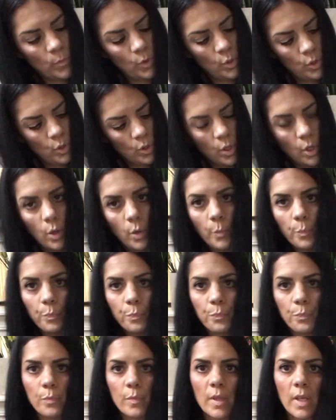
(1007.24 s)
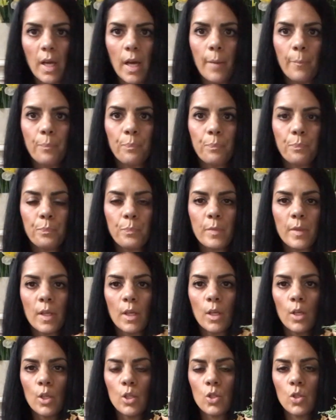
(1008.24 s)
So yeah.
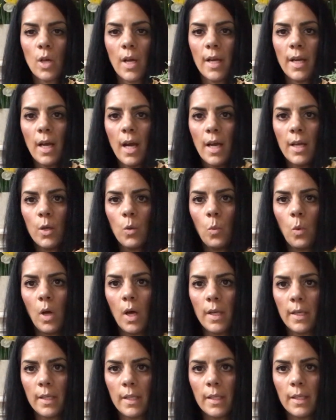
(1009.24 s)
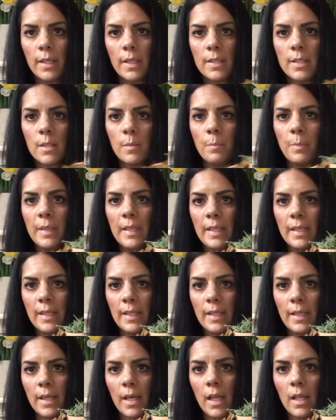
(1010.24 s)
So I kind of want it to
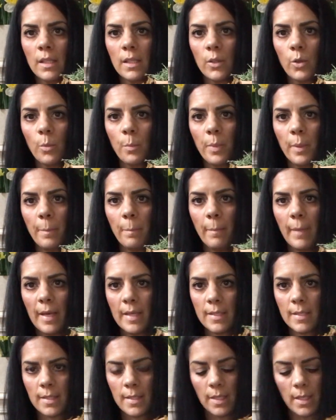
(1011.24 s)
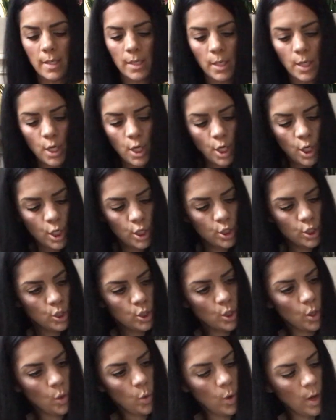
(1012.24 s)
be a little bit messy.
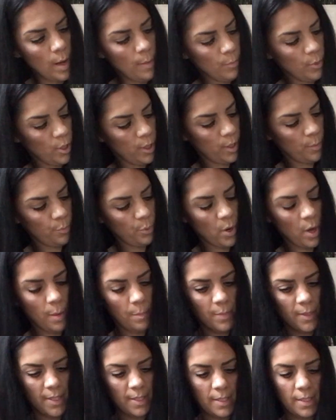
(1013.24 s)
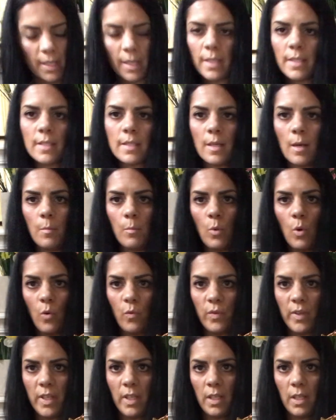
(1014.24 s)
So I'm going to probably stick some
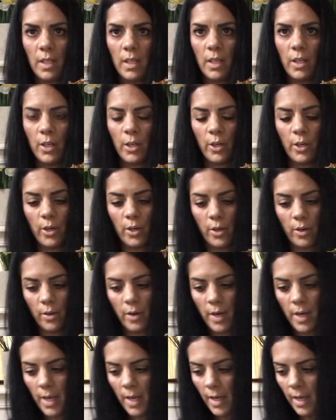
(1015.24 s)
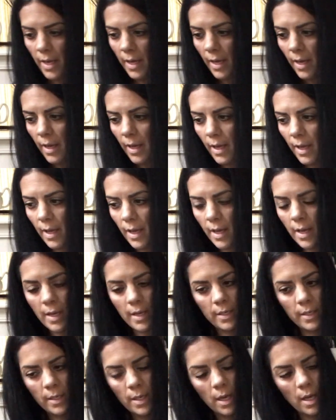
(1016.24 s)
over here
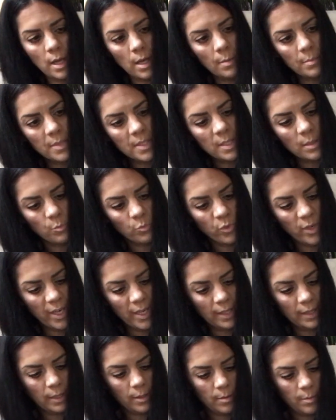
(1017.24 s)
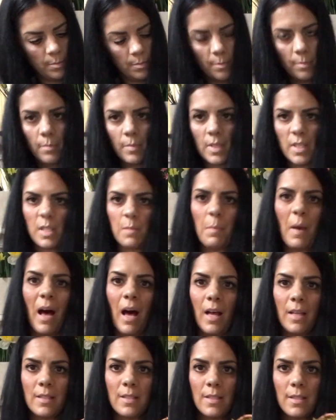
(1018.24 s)
and some random
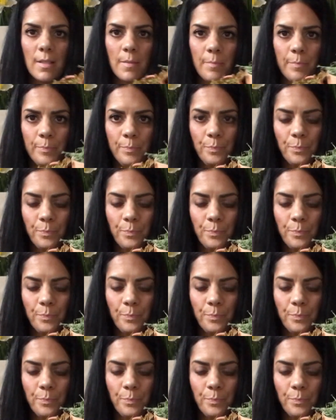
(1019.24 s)
spots.